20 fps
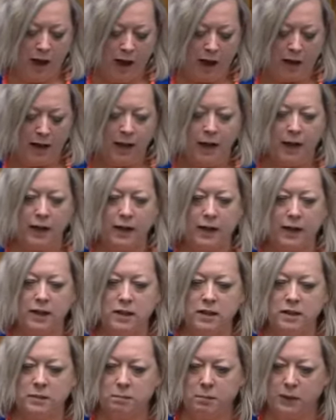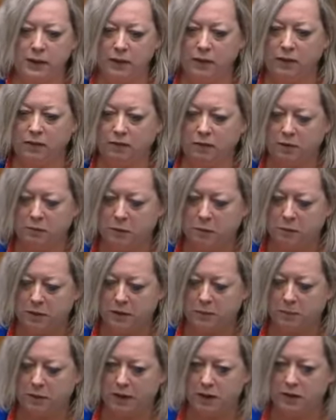And I speak from the
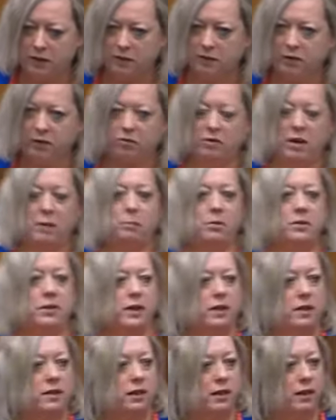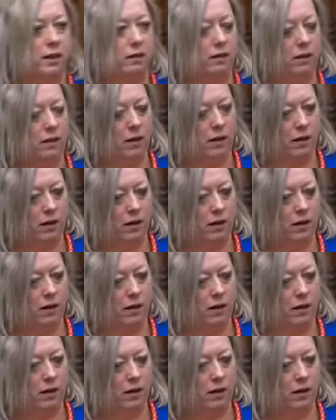perspective of representing